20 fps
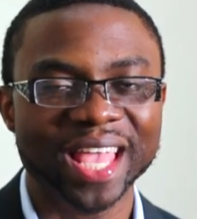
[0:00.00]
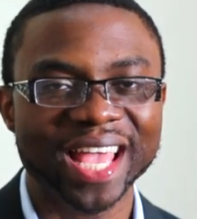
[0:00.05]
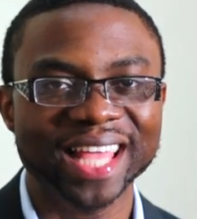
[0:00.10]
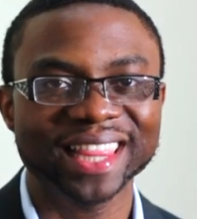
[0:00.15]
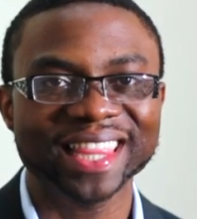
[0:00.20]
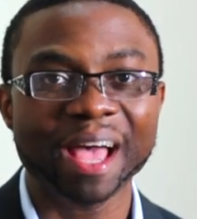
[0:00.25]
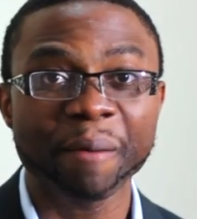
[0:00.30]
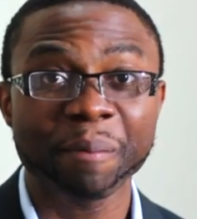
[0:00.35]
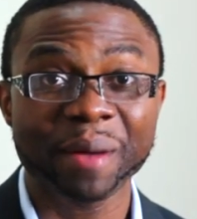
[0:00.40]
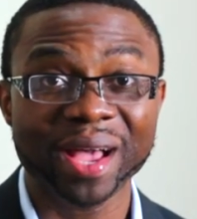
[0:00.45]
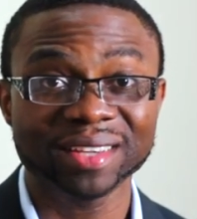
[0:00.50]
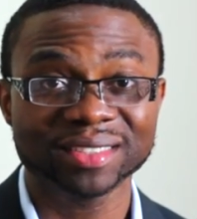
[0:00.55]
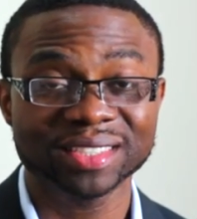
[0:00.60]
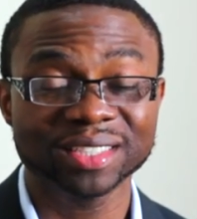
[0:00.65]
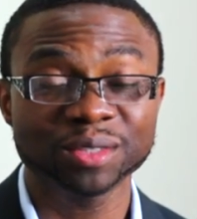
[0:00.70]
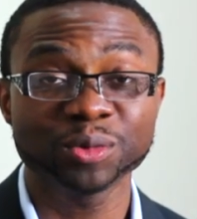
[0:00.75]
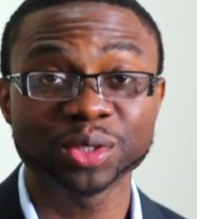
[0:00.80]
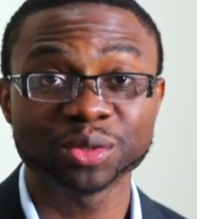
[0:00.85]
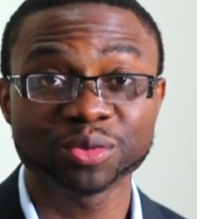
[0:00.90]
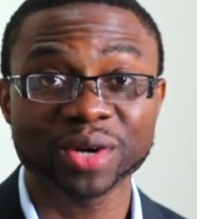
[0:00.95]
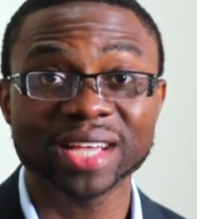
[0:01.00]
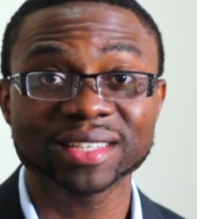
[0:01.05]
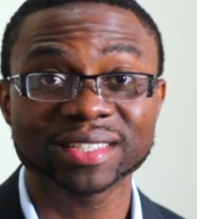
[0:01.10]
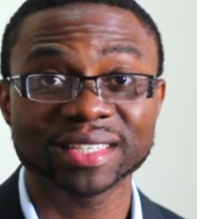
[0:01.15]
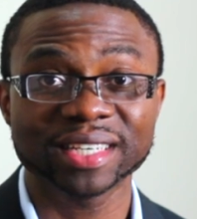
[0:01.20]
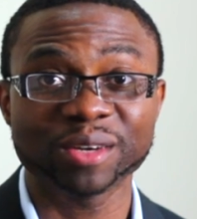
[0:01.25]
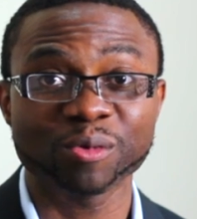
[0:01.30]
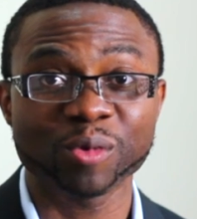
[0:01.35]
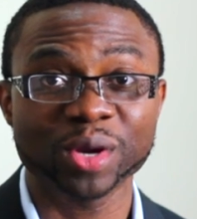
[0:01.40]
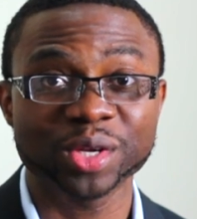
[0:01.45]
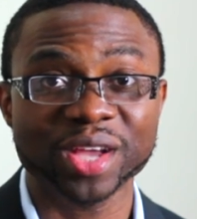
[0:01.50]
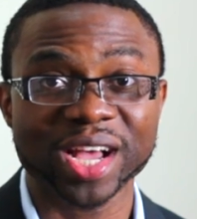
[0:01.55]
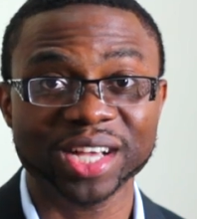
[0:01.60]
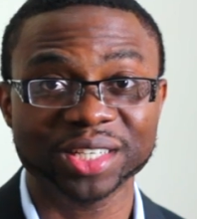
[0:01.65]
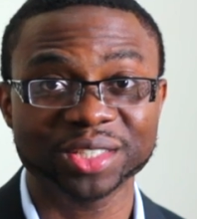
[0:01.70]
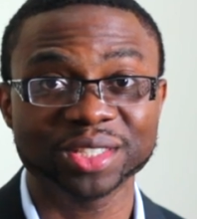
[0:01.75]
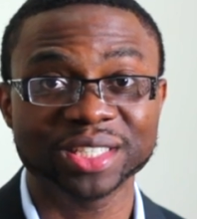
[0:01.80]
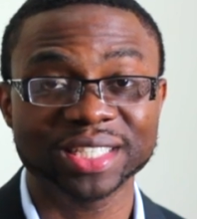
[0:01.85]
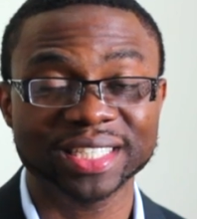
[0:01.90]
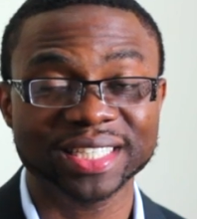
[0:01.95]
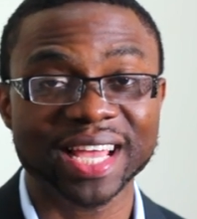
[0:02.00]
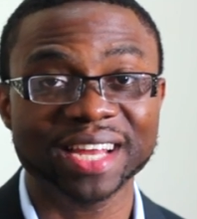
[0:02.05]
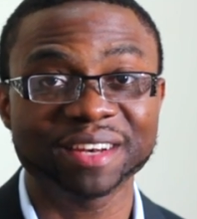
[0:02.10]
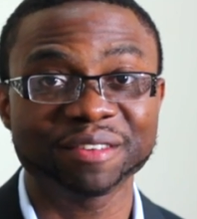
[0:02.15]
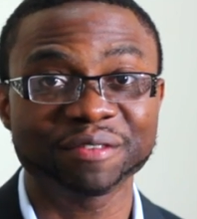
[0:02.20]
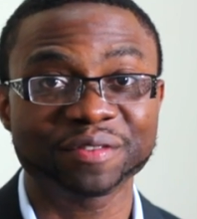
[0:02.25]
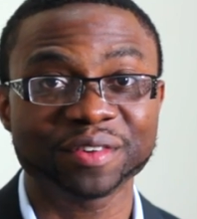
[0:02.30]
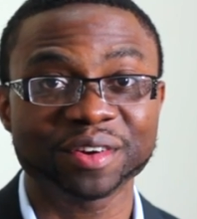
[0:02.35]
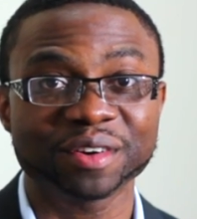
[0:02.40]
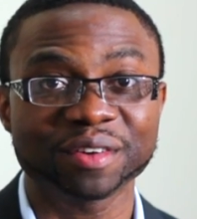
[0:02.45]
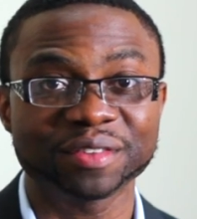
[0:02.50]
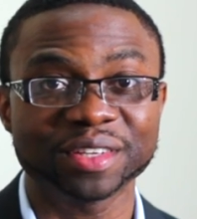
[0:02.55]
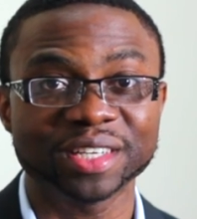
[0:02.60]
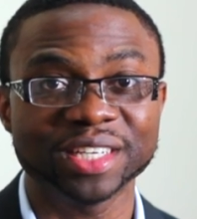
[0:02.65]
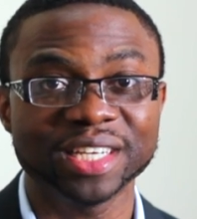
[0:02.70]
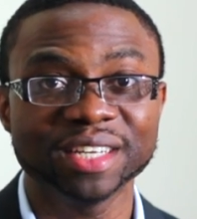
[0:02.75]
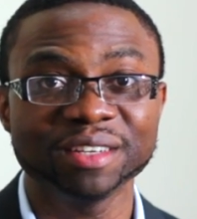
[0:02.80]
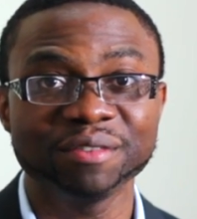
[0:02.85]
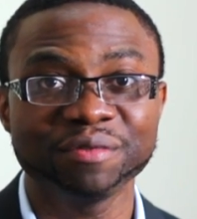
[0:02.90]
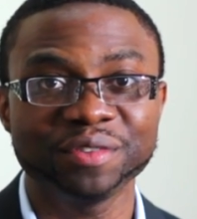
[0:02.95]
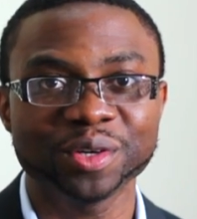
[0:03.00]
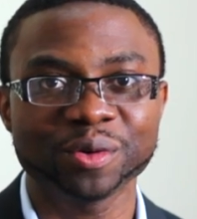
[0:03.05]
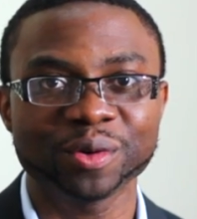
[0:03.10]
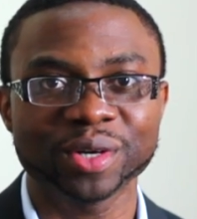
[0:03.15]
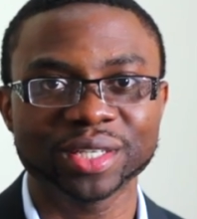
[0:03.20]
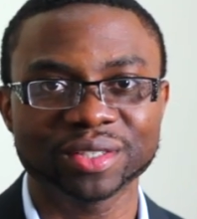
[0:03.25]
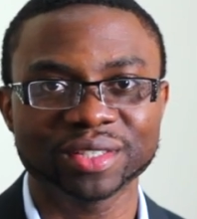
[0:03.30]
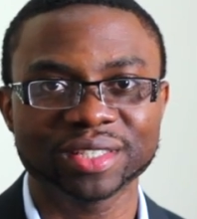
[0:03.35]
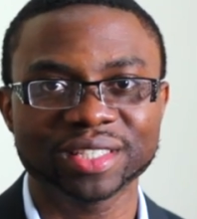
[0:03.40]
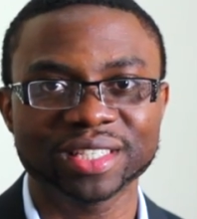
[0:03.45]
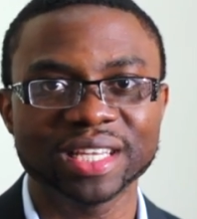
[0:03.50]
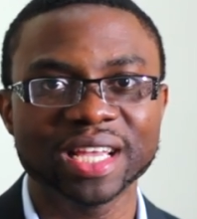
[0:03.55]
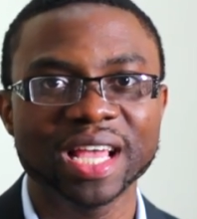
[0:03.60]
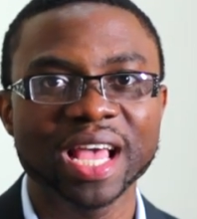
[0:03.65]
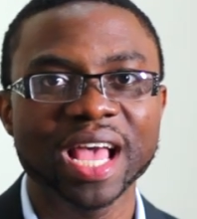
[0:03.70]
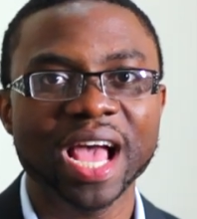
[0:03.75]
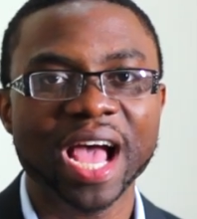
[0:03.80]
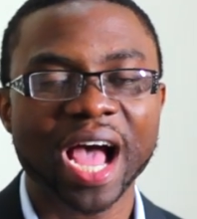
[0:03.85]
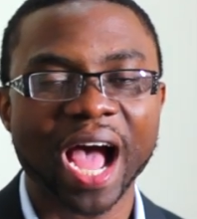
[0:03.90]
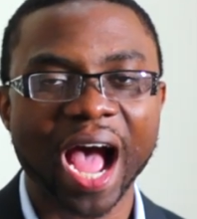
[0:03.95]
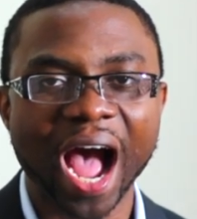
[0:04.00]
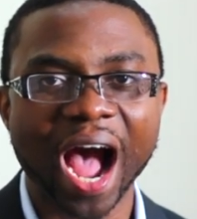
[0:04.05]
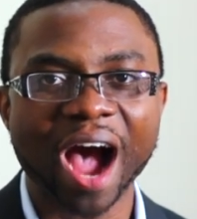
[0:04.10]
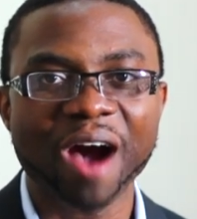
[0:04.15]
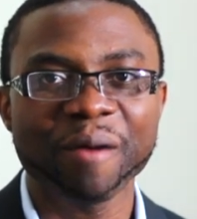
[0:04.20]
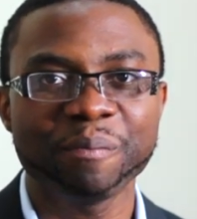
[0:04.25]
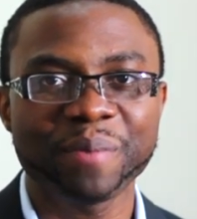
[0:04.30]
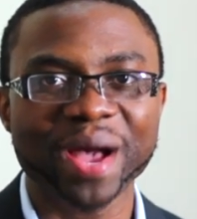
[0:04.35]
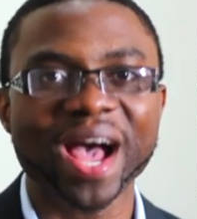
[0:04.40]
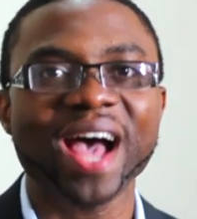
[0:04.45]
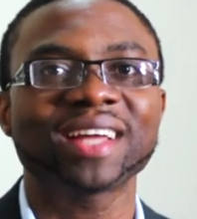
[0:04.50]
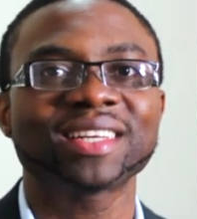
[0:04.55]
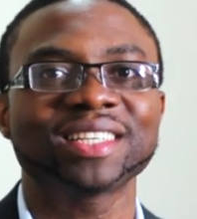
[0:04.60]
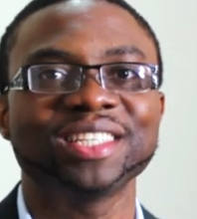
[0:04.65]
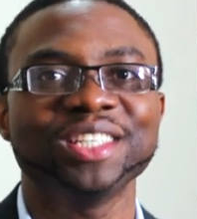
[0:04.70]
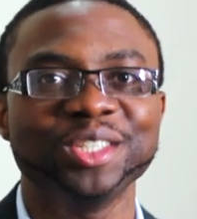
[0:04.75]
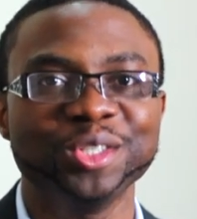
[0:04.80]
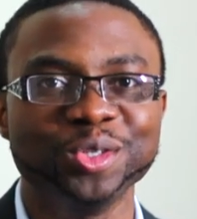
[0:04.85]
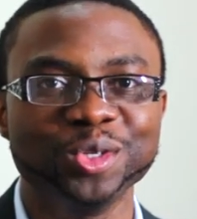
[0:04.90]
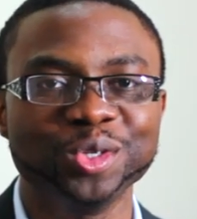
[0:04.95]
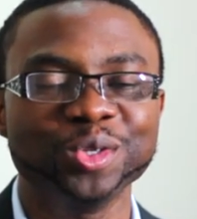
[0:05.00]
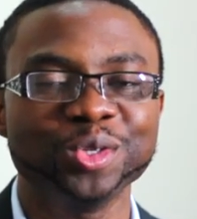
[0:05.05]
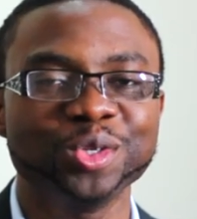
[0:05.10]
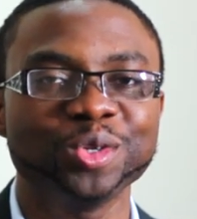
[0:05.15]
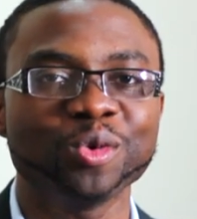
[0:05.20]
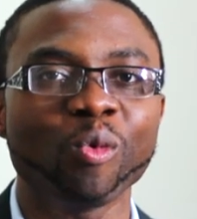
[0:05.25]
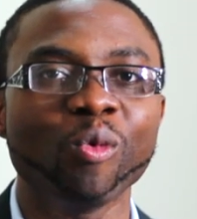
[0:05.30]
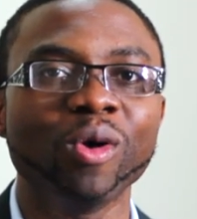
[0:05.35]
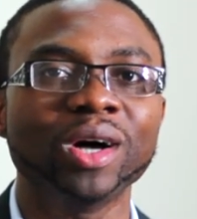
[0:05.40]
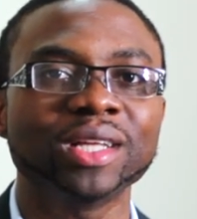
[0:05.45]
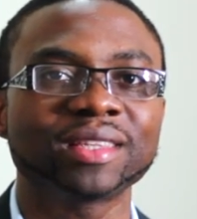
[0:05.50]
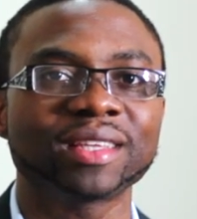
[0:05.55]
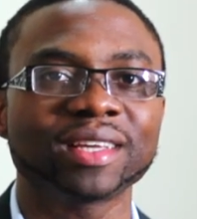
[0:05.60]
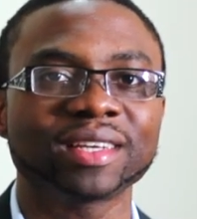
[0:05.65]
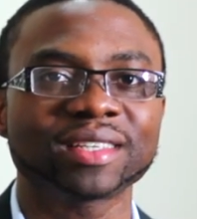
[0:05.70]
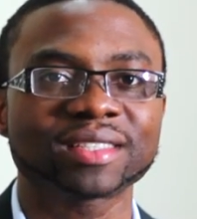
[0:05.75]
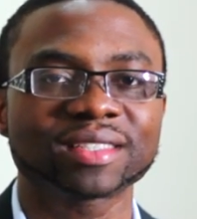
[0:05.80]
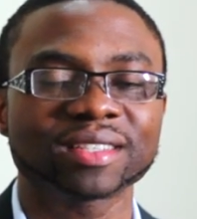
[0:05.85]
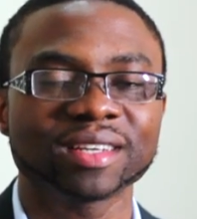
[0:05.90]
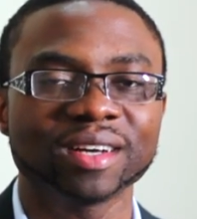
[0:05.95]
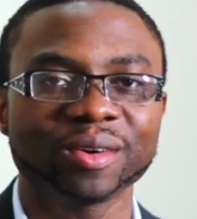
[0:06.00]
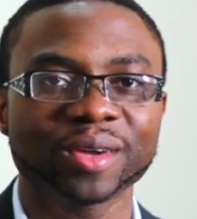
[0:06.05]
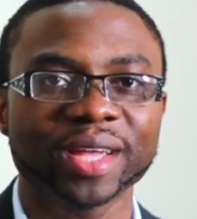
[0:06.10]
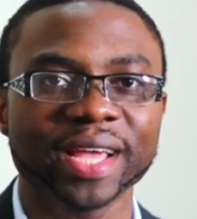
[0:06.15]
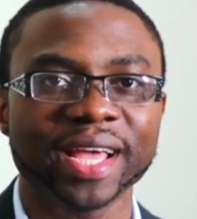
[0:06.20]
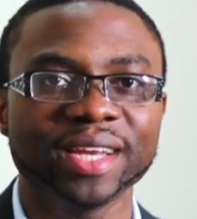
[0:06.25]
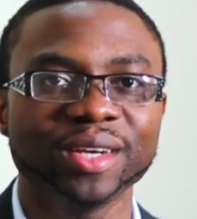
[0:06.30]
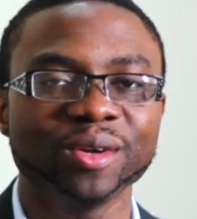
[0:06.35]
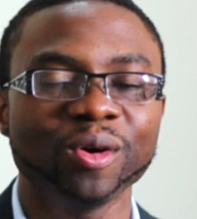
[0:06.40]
And that passion will resonate when you actually stand in front of the interviewer to see how badly you do you want this, okay?